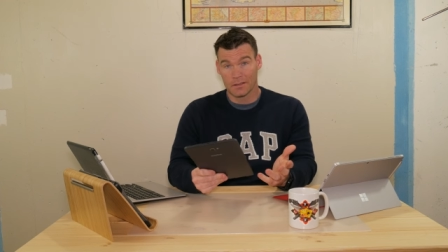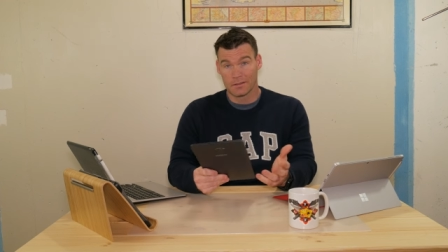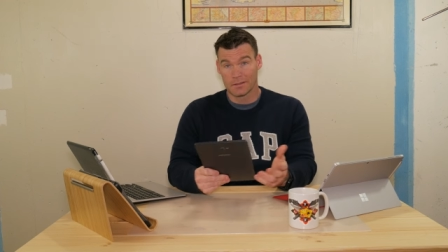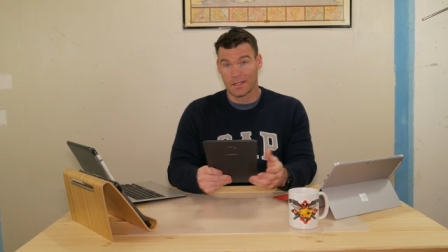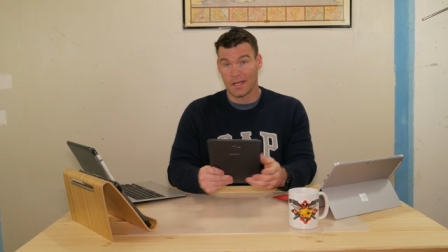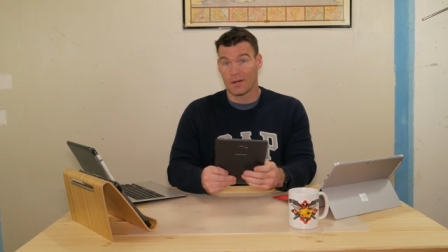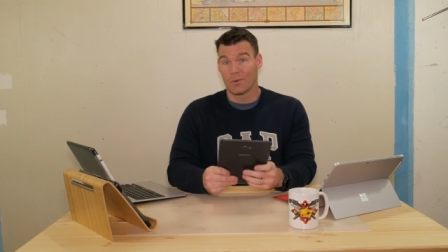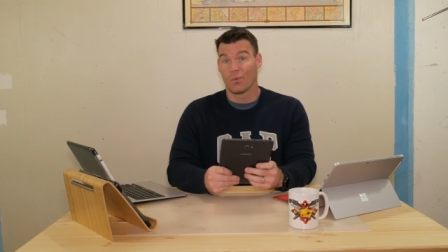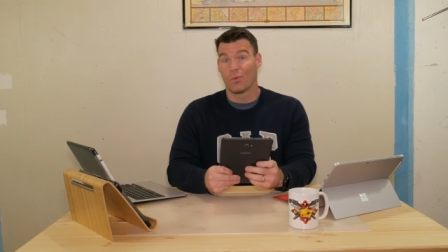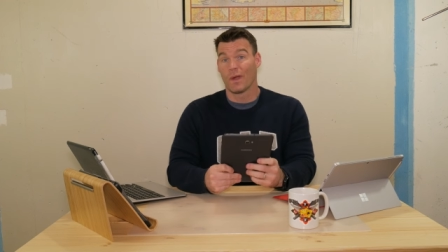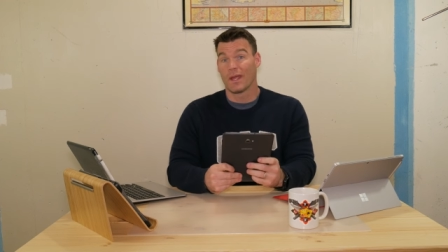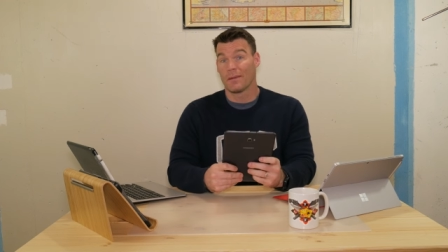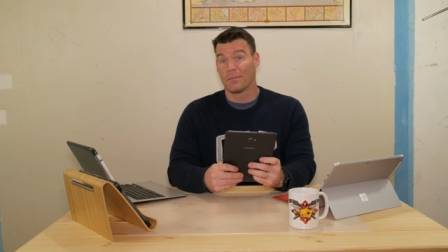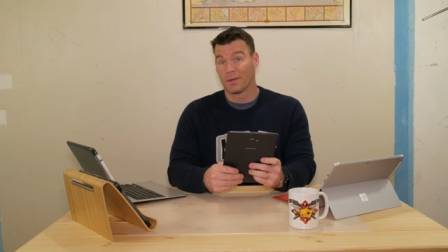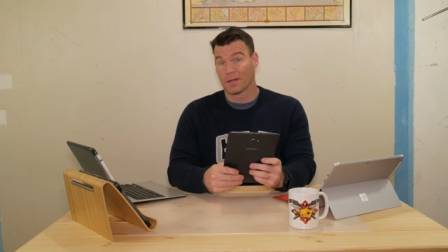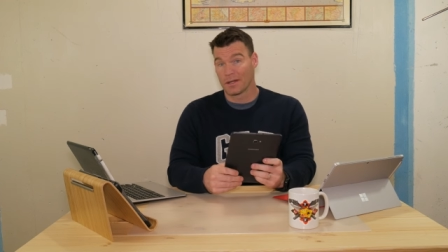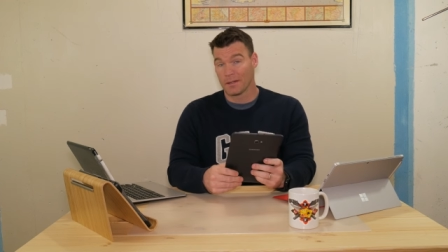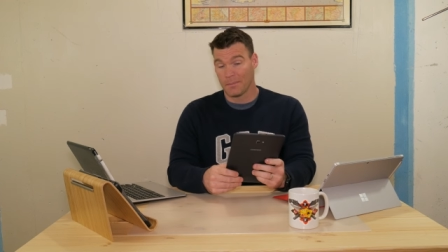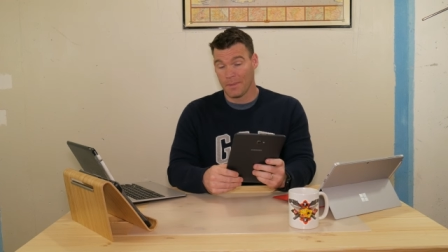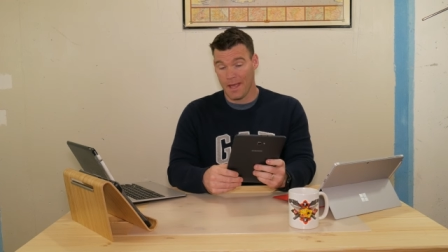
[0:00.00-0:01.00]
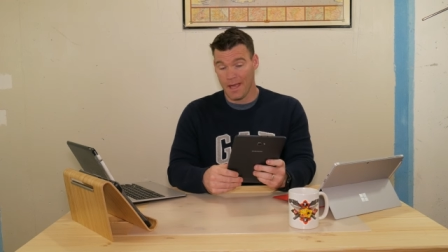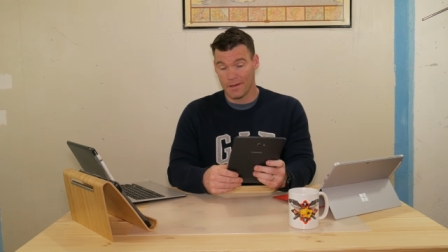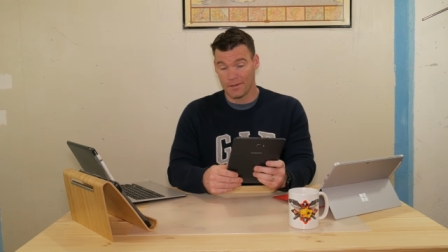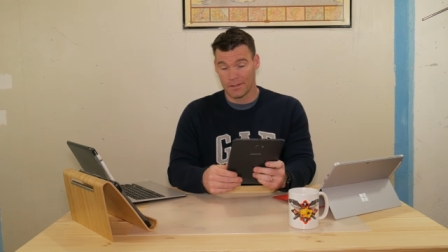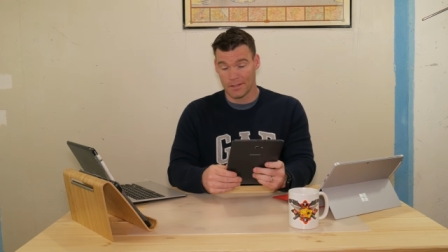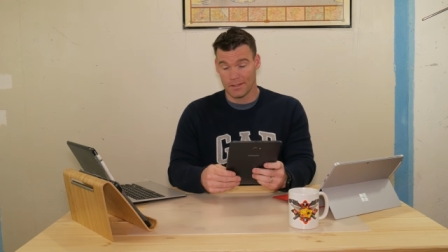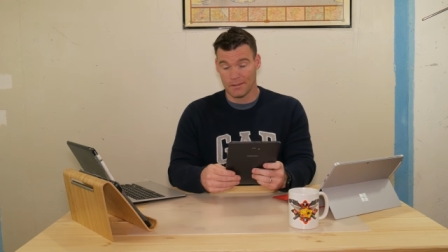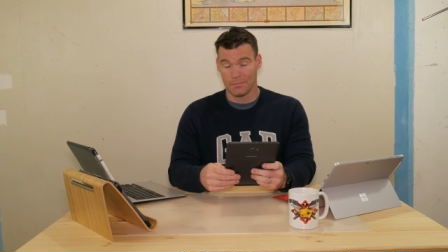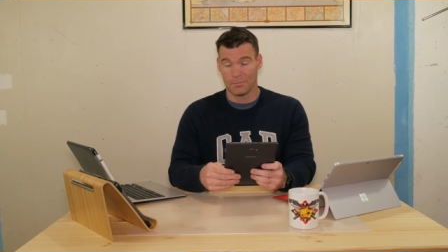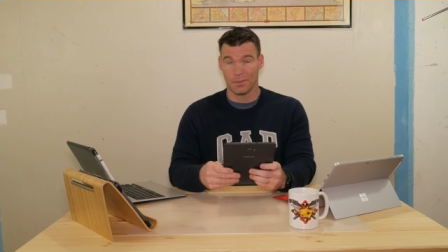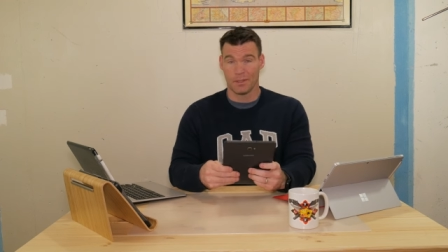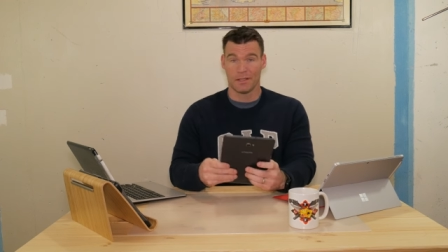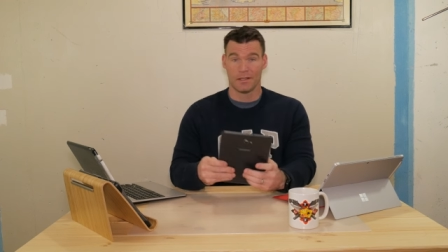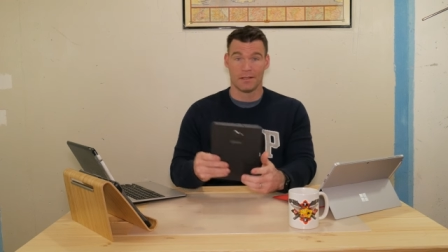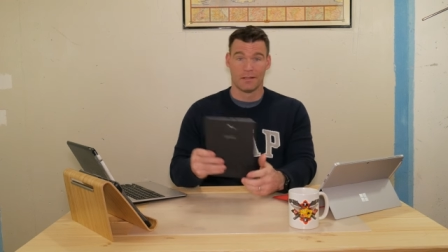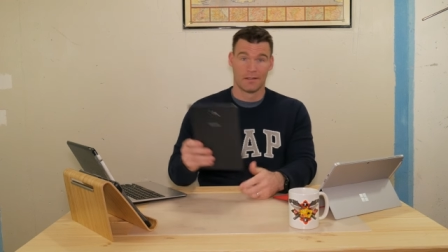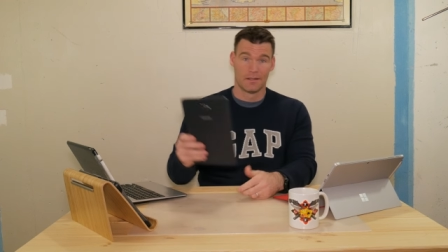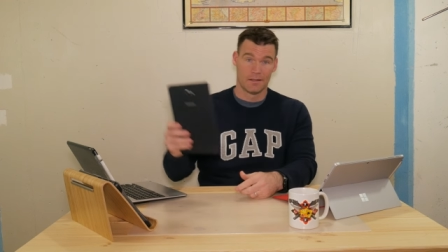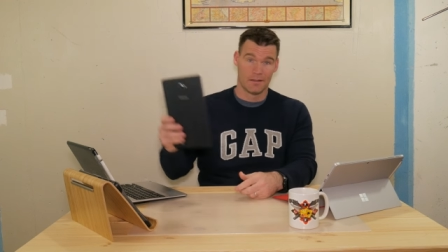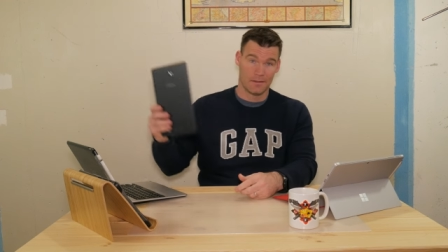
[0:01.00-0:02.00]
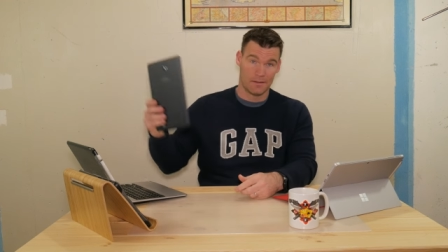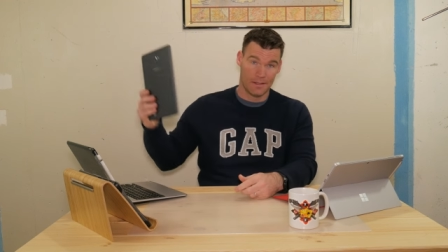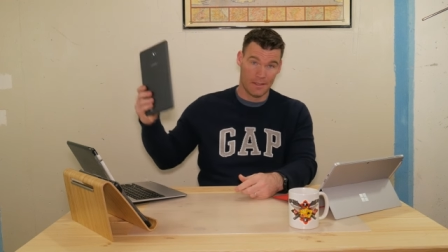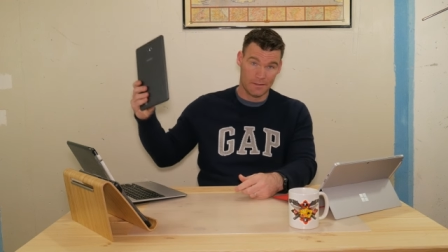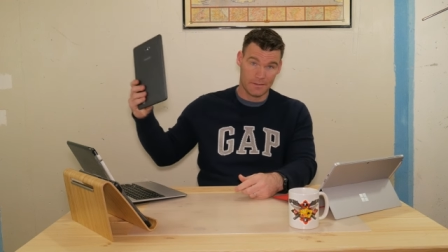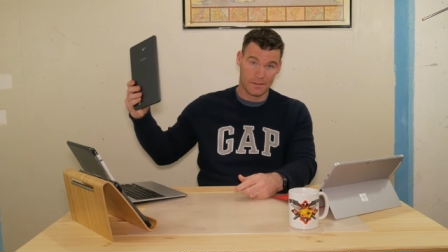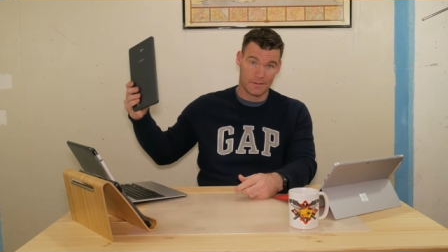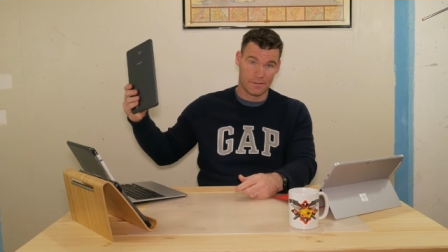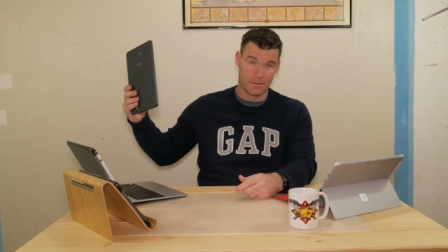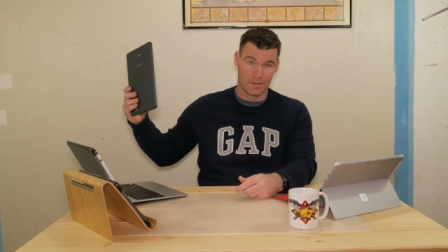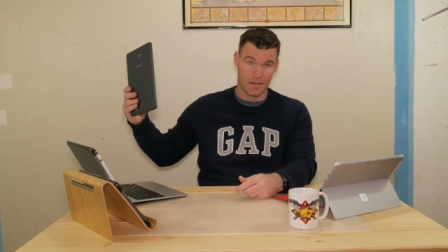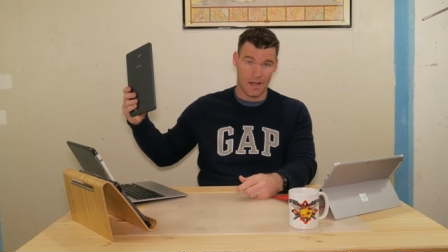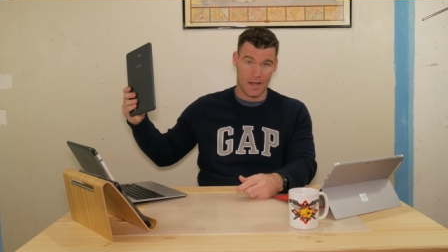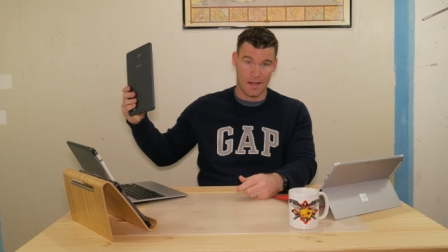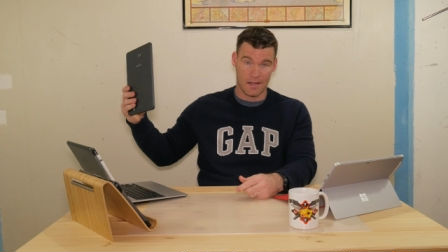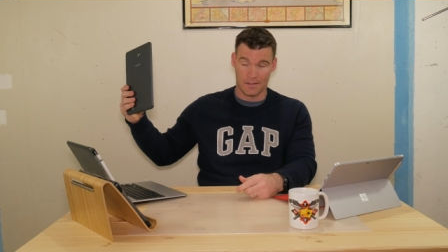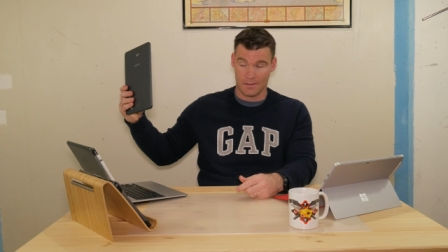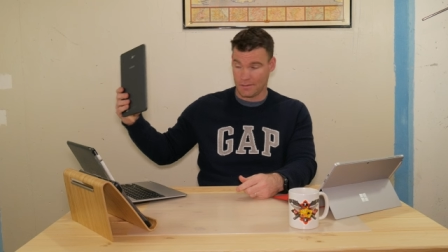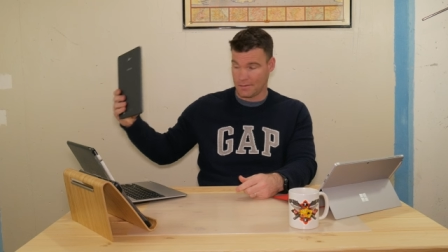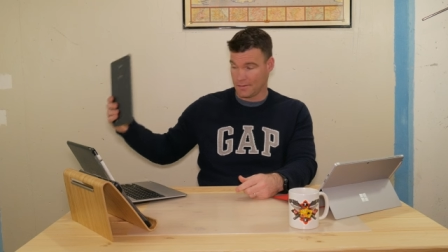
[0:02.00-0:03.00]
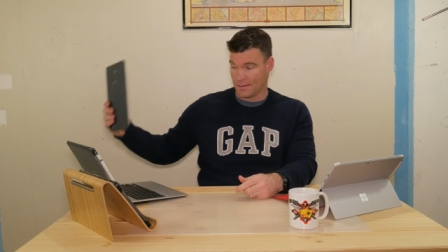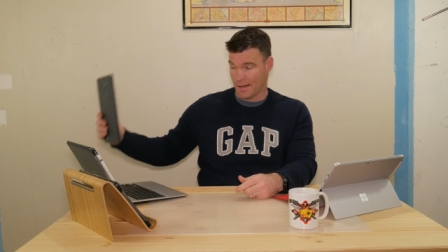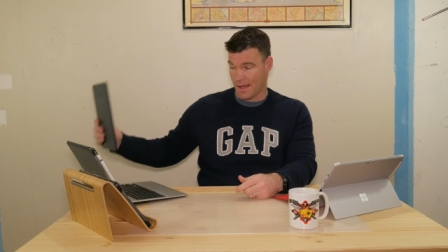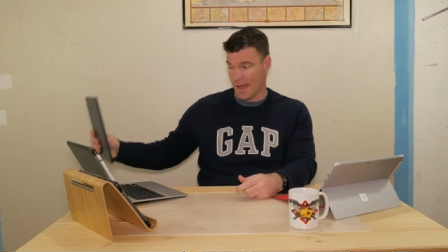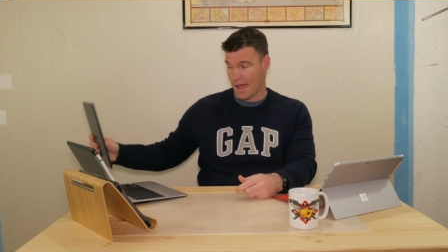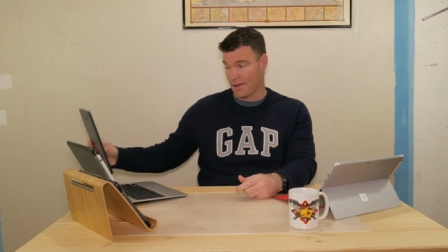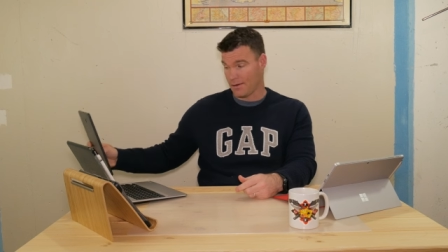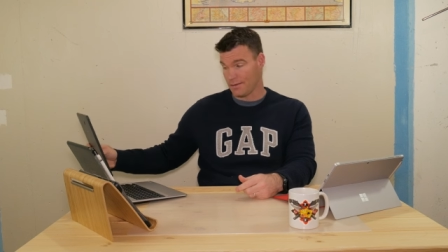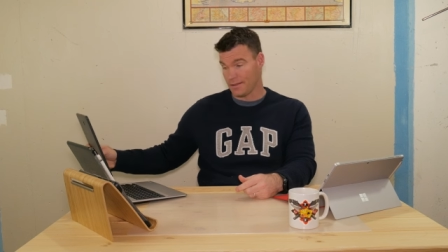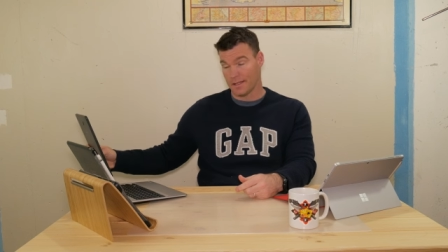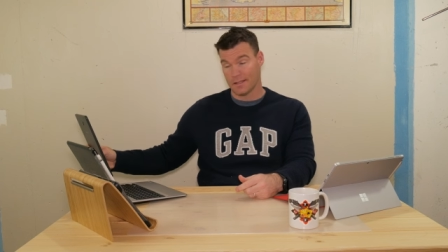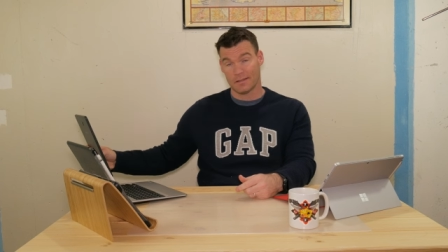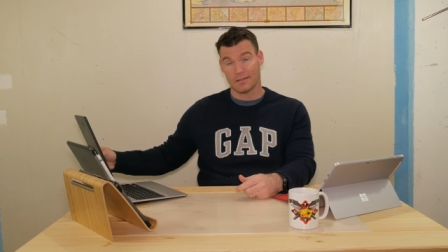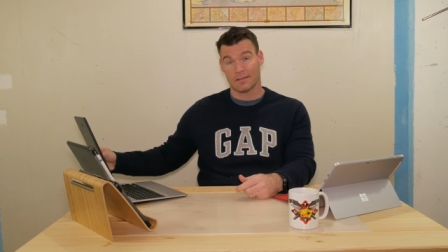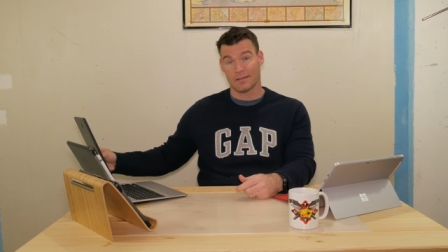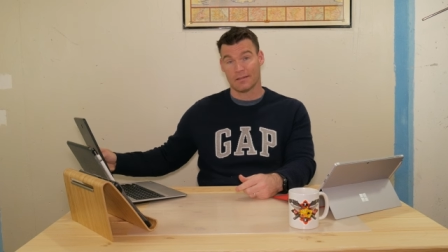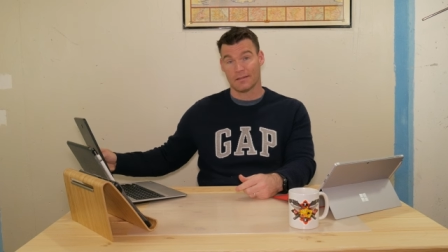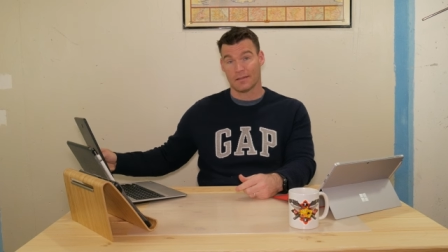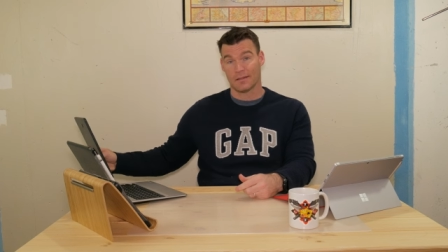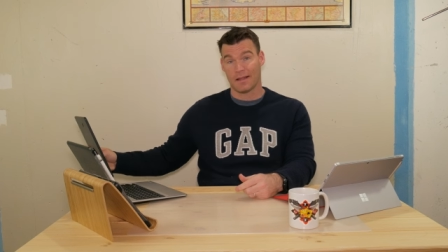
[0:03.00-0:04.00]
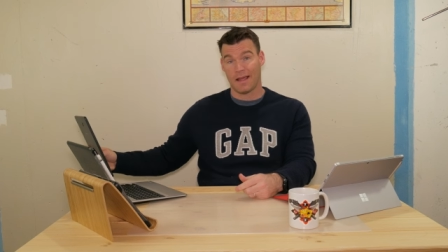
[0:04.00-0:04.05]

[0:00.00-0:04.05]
It's got a way bigger battery, but this little guy outlasts